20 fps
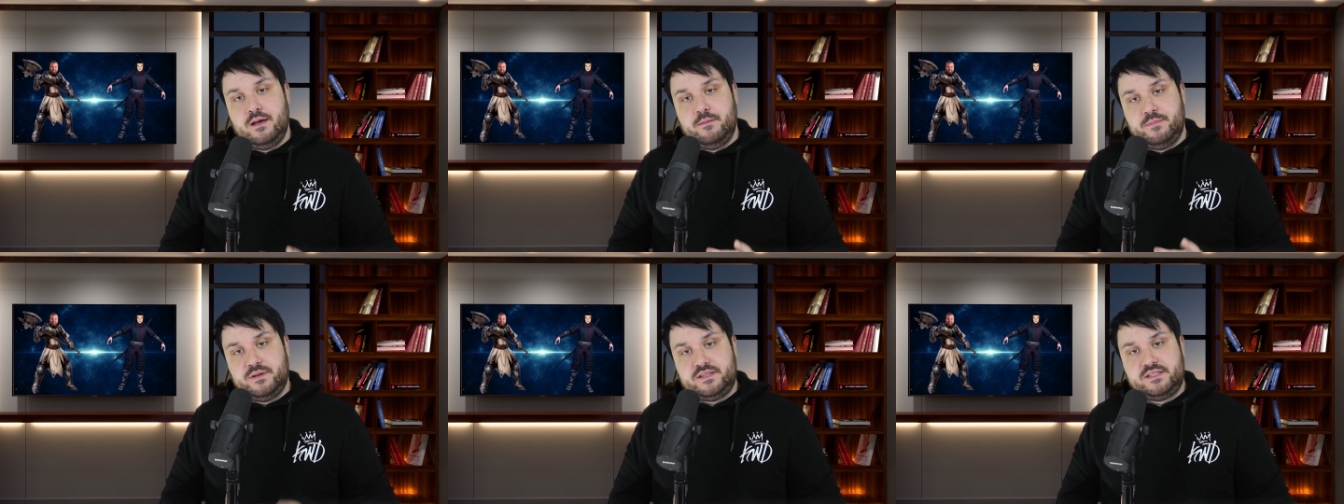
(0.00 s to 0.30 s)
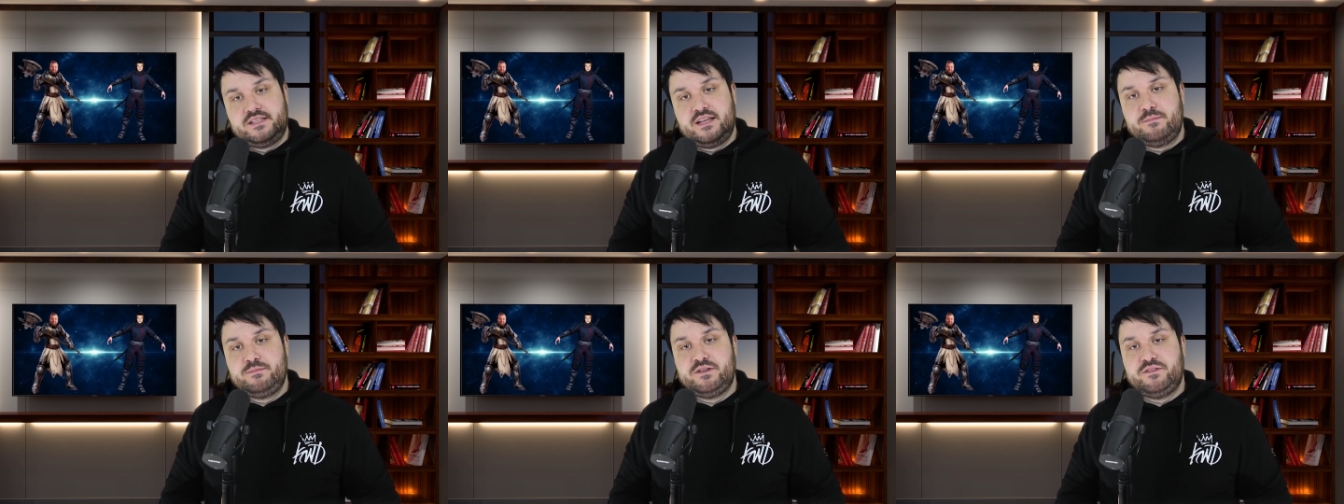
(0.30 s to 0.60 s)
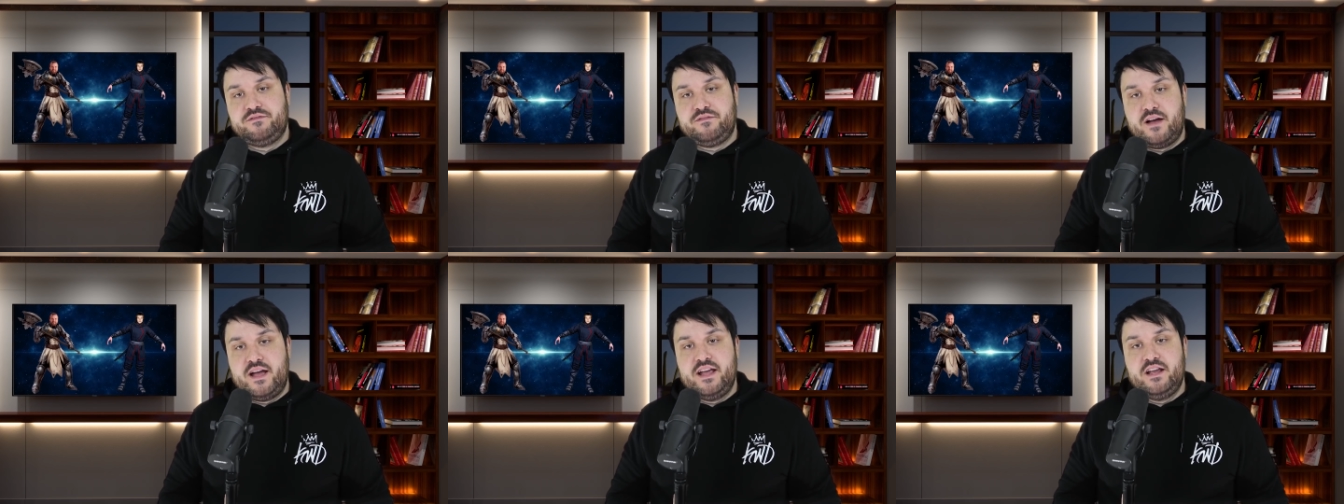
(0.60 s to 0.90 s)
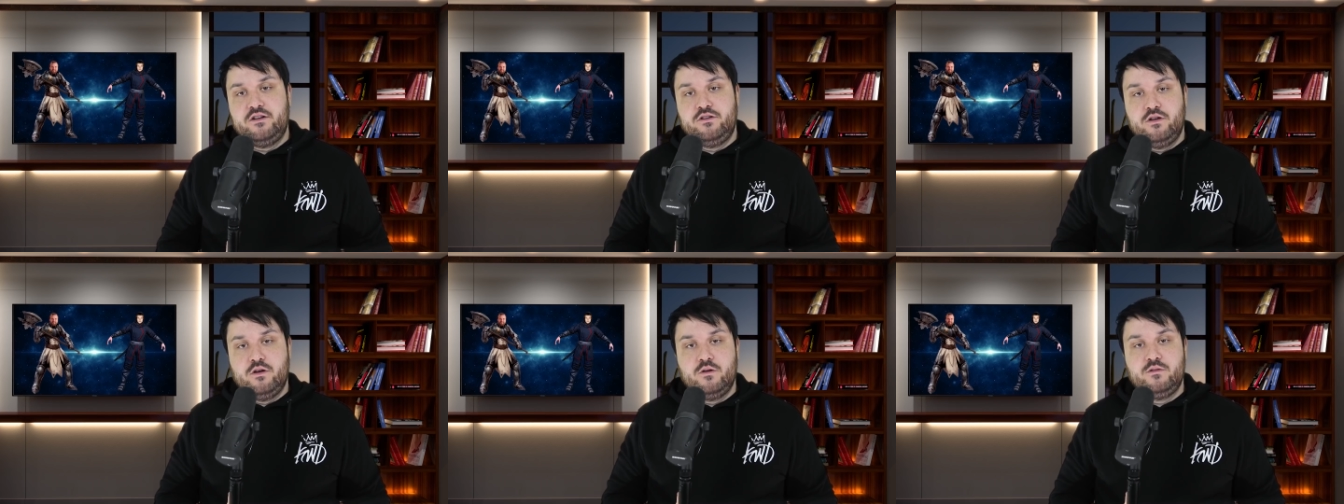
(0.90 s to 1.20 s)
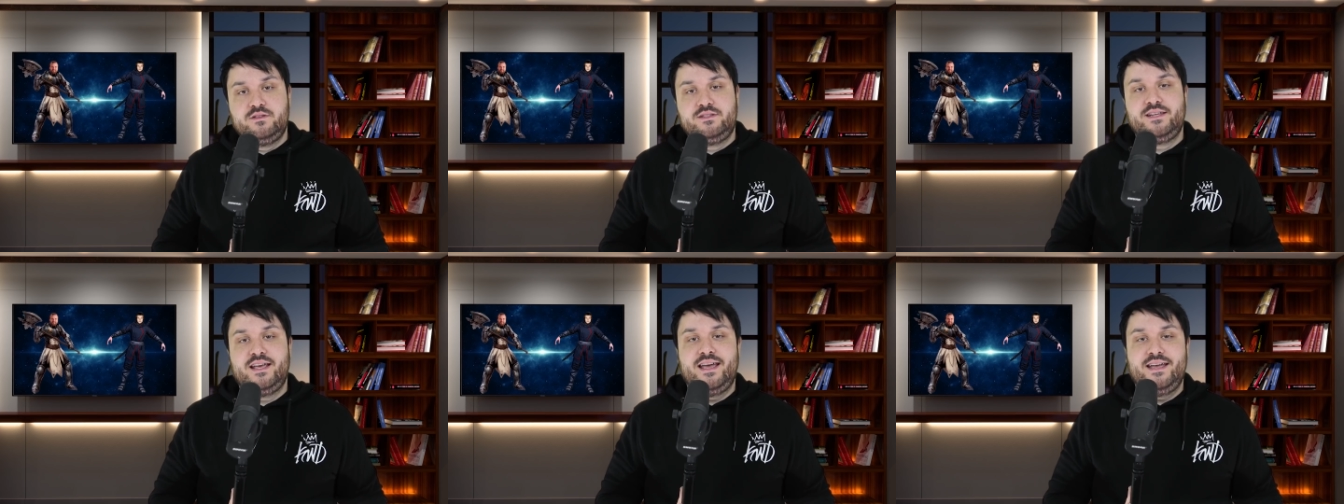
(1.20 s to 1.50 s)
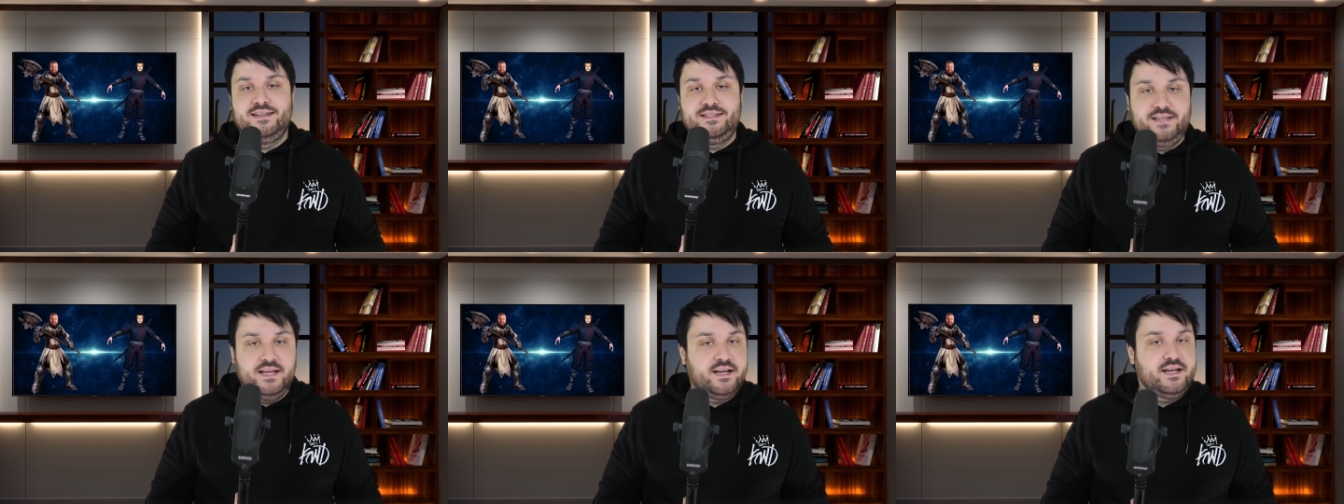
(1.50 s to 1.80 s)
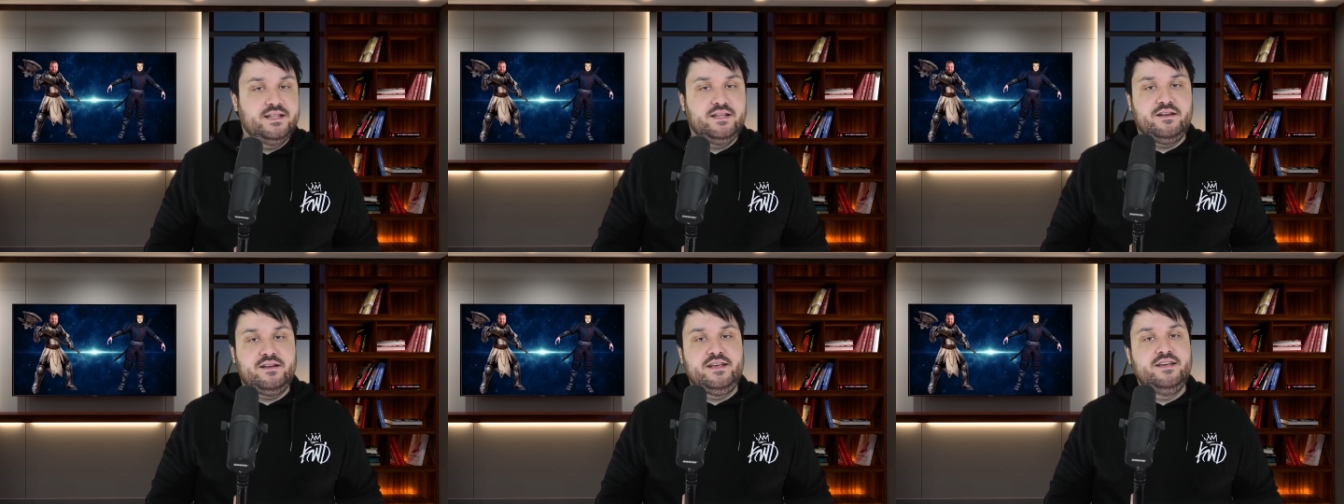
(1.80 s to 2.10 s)
But some defiant nodes dug
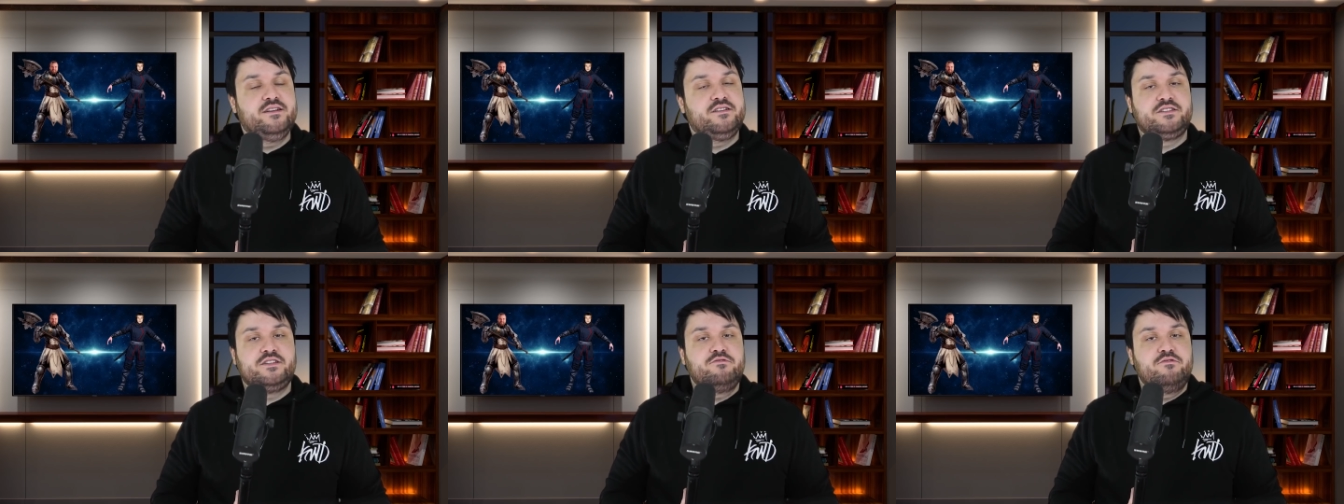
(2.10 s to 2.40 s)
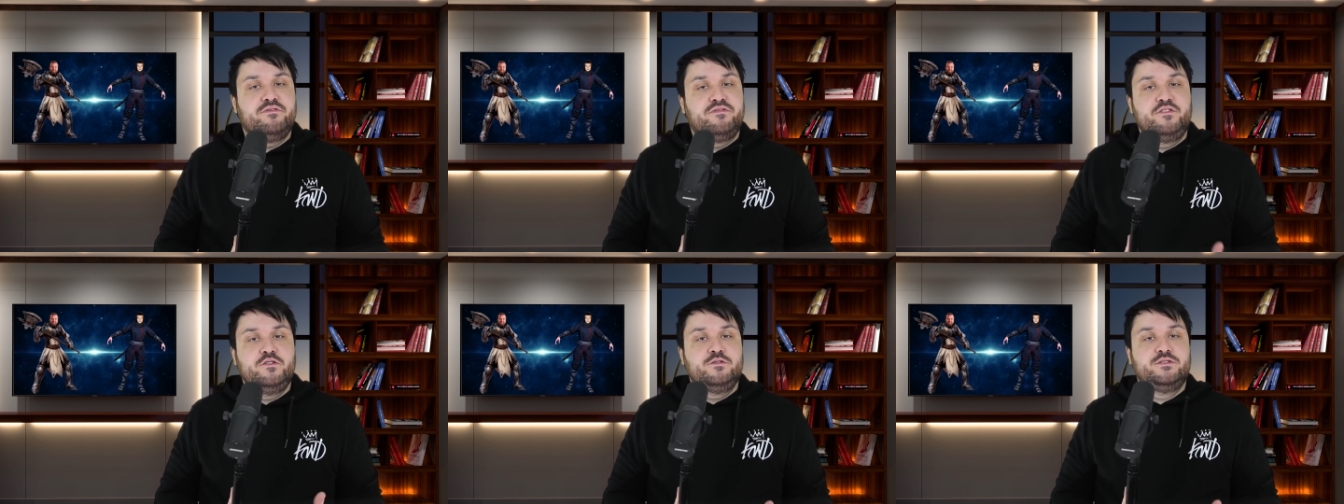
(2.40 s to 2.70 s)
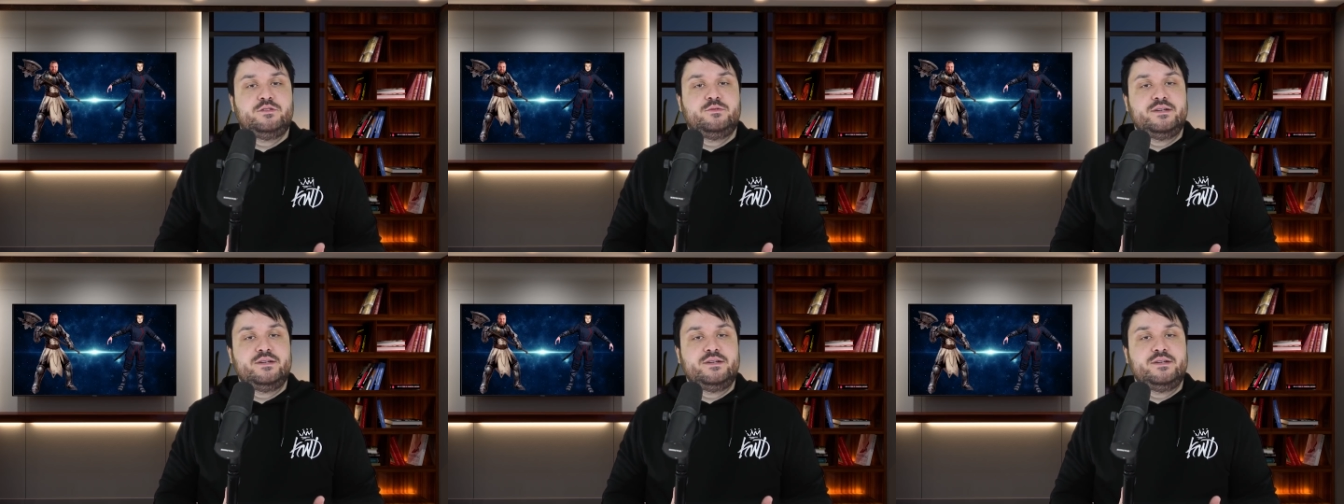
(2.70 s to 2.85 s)
in their heels and refused